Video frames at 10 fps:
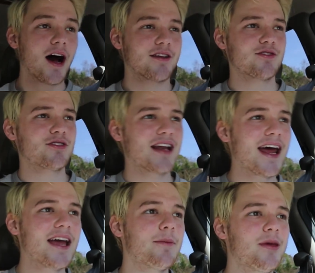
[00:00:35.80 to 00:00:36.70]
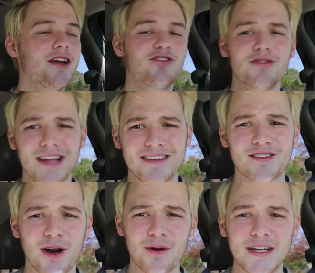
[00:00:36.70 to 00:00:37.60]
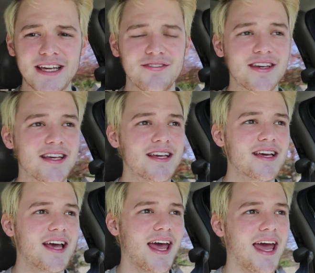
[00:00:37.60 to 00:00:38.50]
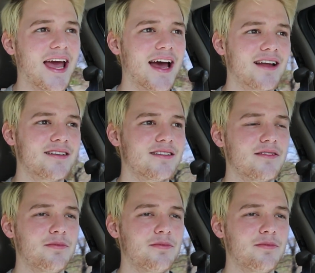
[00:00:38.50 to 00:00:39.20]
So today, Pikachu Let's Go Eevee and